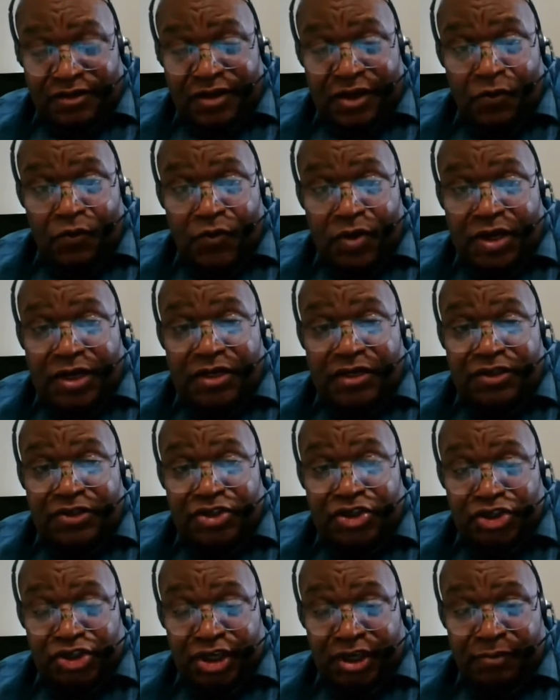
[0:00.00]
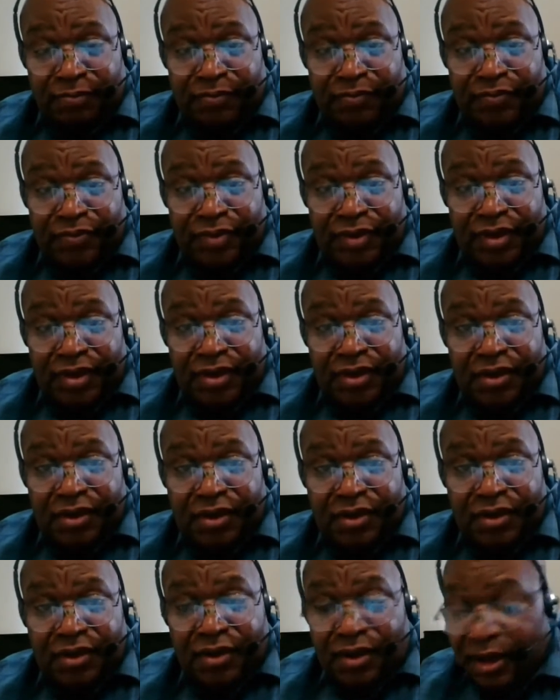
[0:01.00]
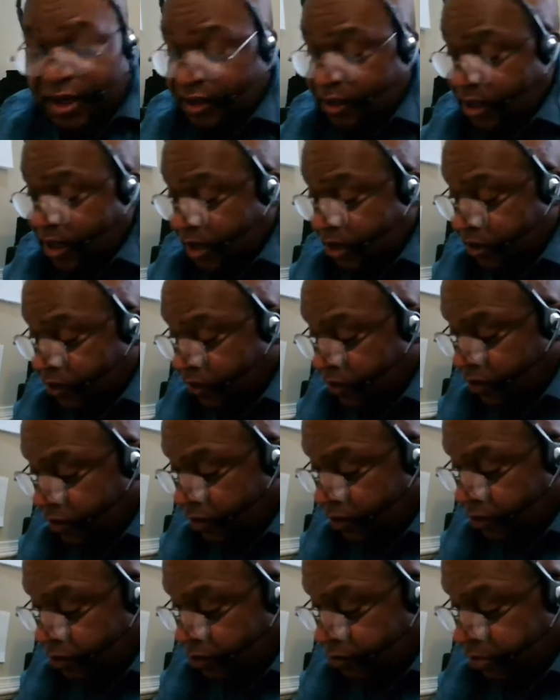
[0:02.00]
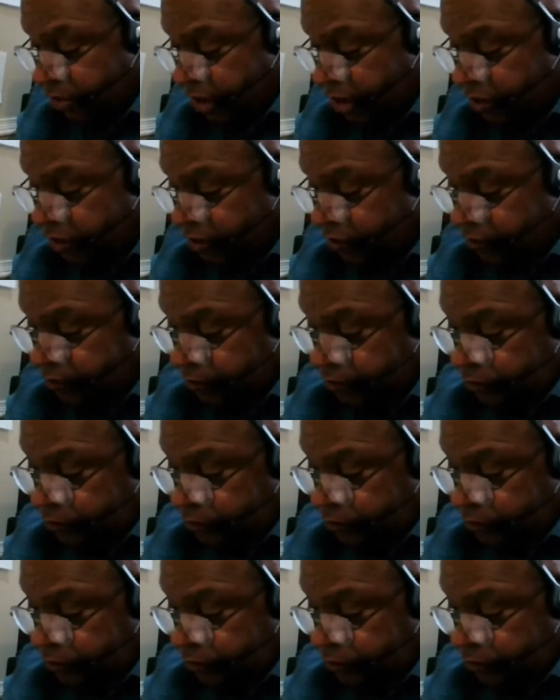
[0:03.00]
that one little sheep and got her pregnant.